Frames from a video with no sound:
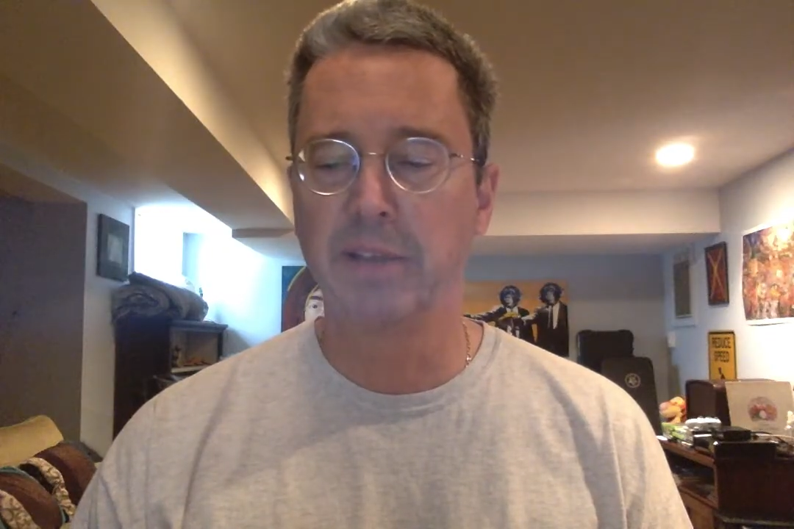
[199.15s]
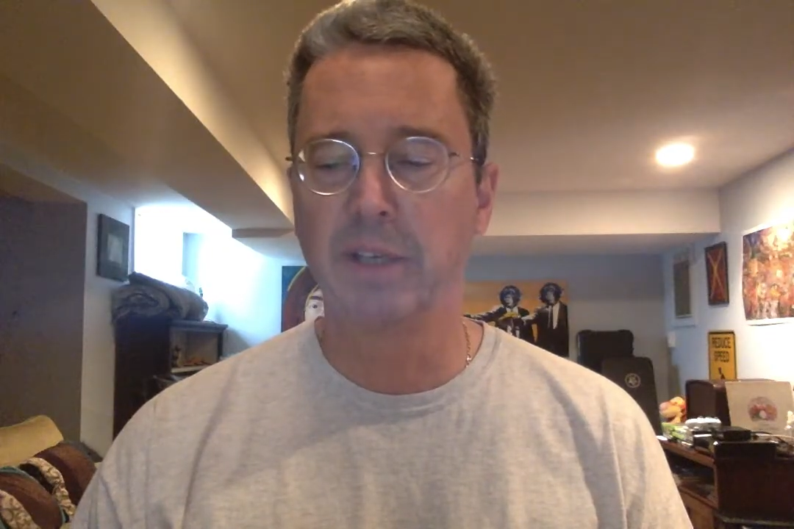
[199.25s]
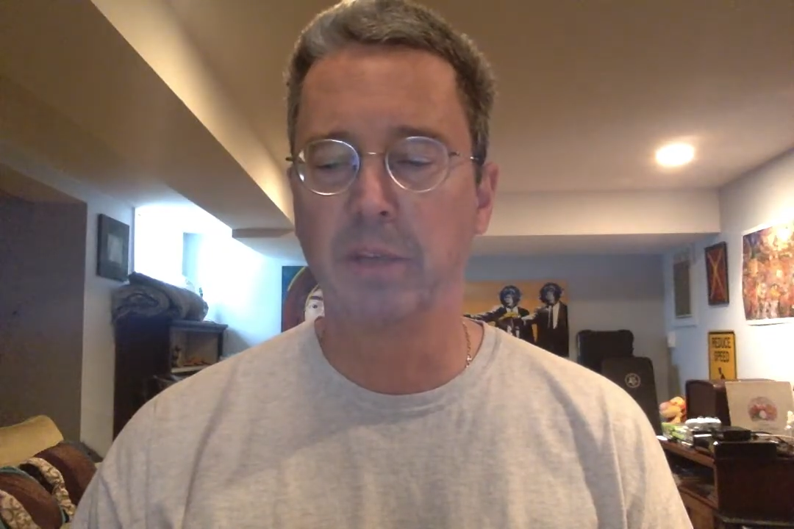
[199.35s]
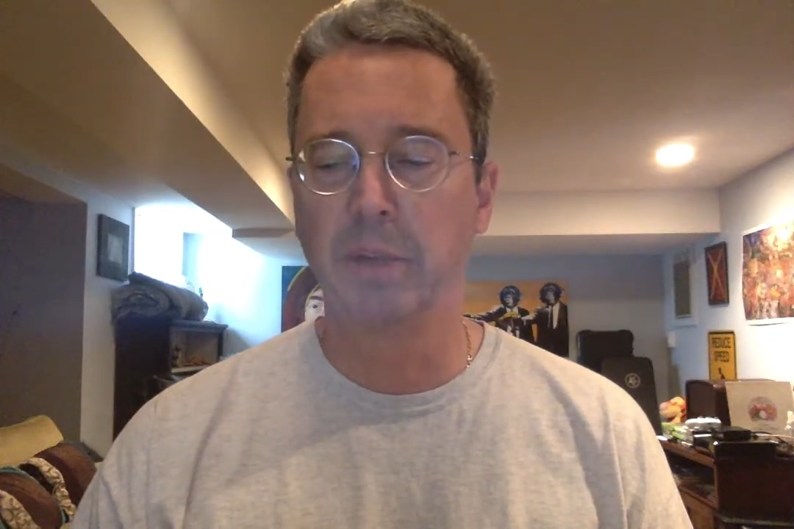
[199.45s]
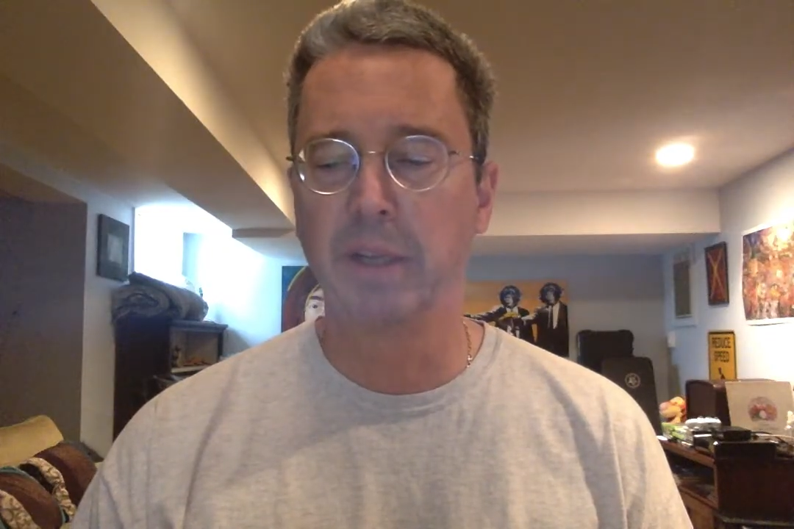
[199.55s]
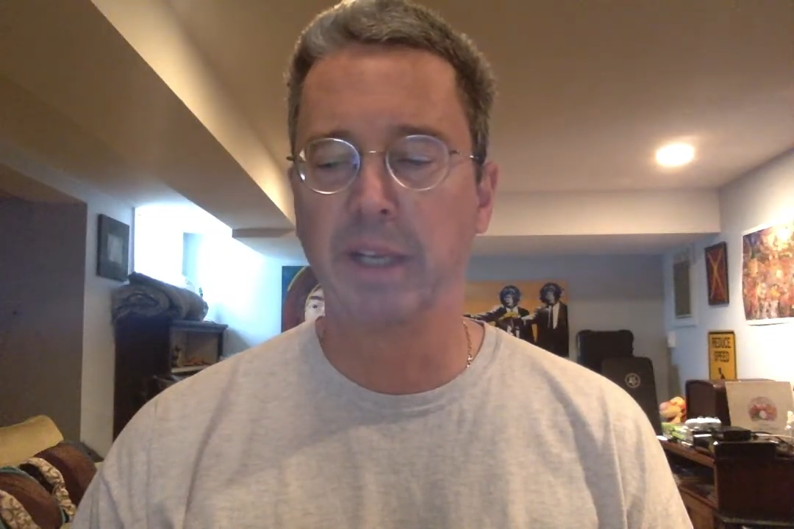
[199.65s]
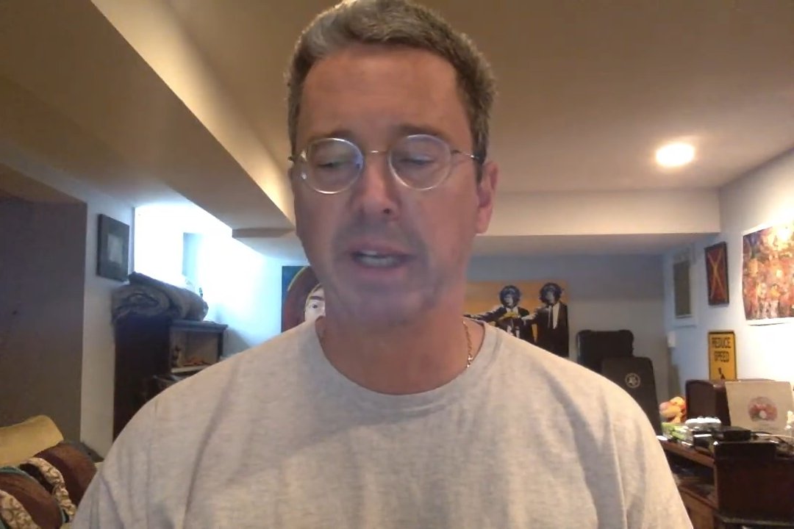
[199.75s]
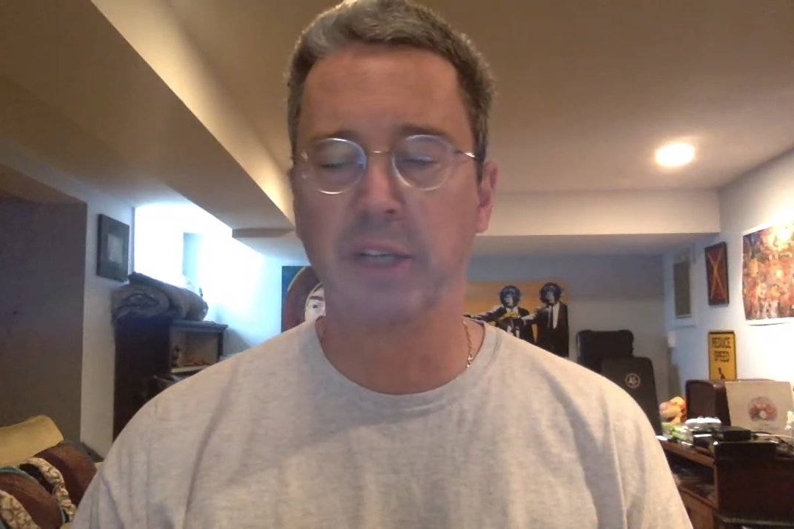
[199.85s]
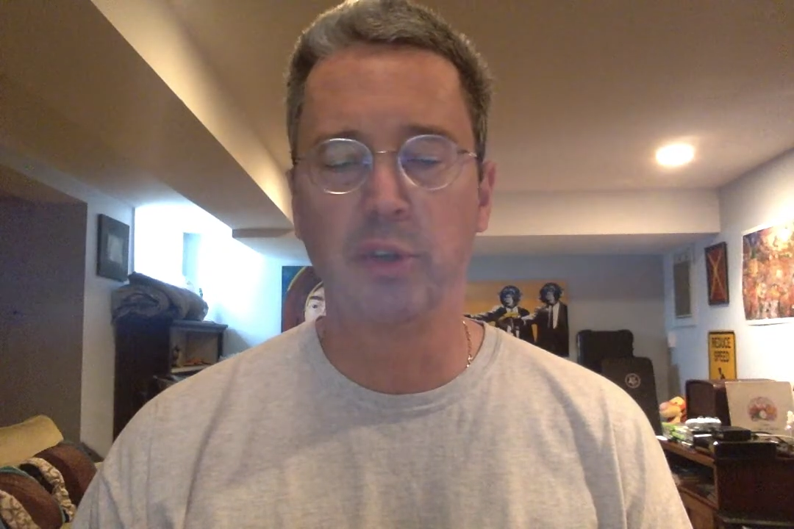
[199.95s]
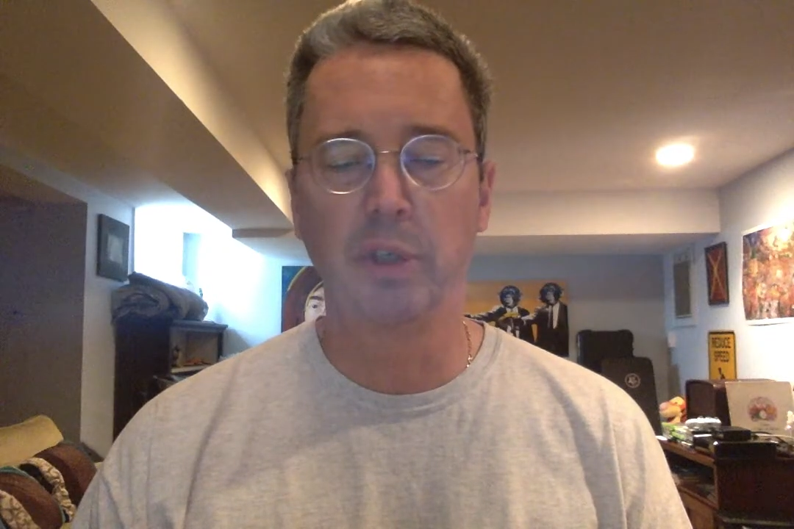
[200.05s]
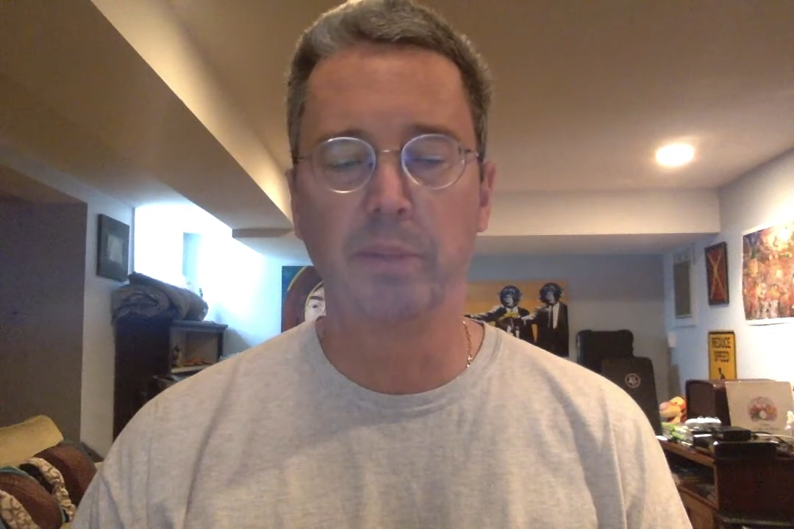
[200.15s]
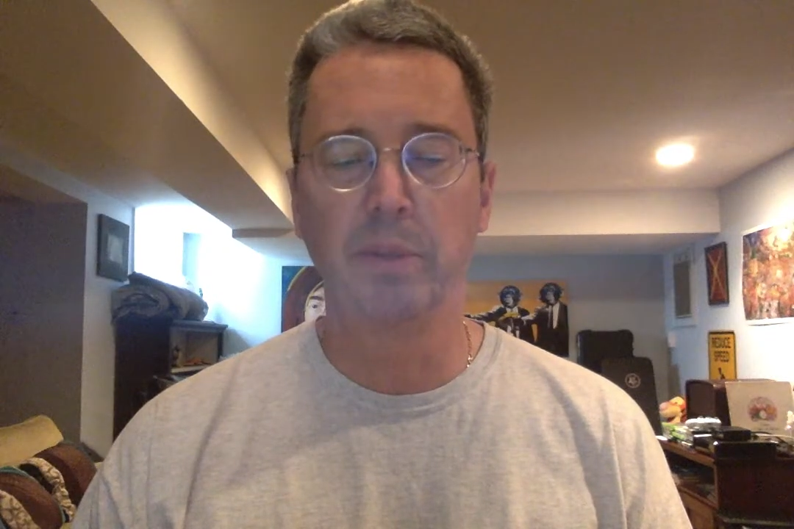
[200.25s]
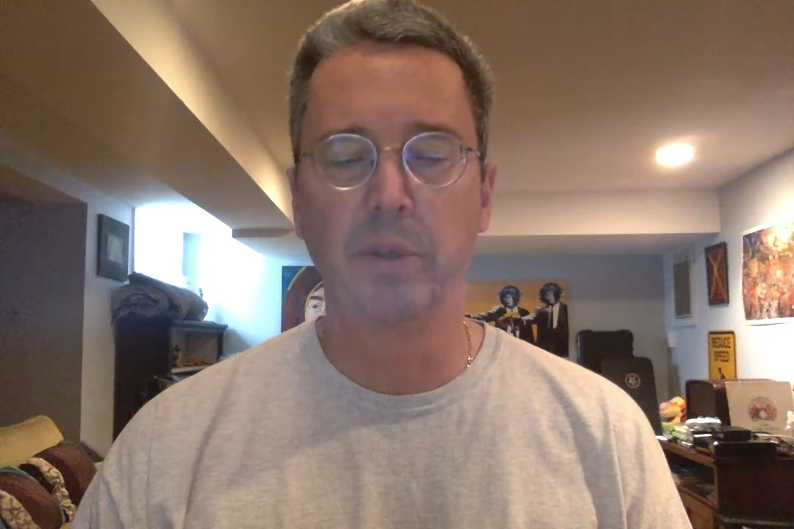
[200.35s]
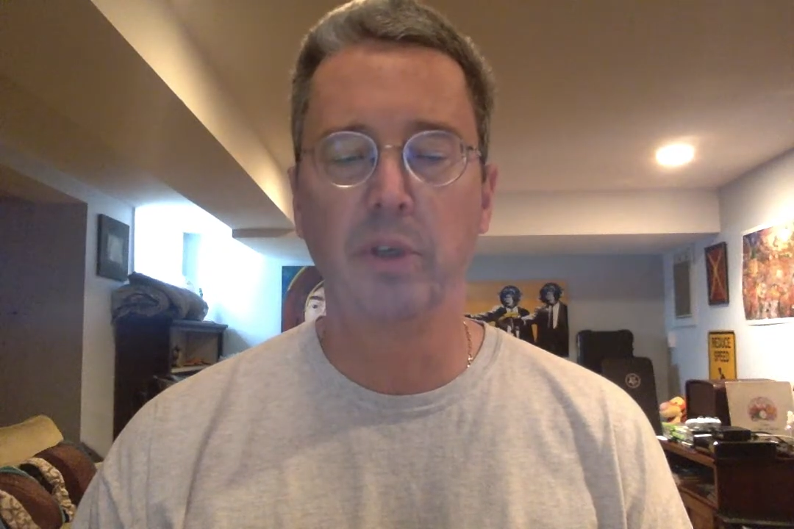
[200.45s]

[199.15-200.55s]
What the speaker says: center by the atrium,